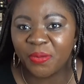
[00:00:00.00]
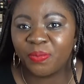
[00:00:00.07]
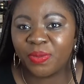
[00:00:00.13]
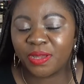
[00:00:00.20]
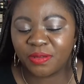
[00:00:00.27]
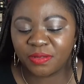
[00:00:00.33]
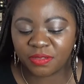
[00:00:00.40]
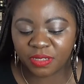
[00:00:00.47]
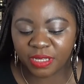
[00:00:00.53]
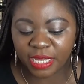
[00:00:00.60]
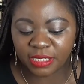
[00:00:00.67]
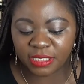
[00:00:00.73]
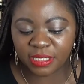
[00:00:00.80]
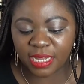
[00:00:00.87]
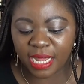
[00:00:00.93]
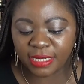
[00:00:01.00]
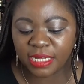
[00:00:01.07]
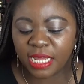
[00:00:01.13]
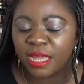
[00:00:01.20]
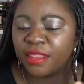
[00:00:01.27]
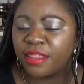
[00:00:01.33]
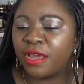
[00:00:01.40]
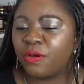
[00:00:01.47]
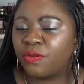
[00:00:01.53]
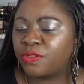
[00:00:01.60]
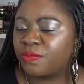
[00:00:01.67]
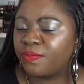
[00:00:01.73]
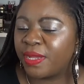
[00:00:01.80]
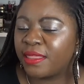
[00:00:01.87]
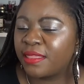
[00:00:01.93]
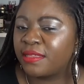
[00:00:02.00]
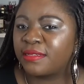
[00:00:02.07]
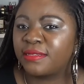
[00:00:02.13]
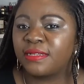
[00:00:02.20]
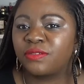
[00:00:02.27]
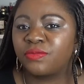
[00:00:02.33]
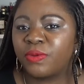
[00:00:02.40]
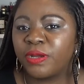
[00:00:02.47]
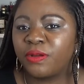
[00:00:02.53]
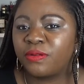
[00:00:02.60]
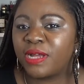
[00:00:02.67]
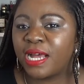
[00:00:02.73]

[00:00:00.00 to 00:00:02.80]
because you get that the osmanthus as well,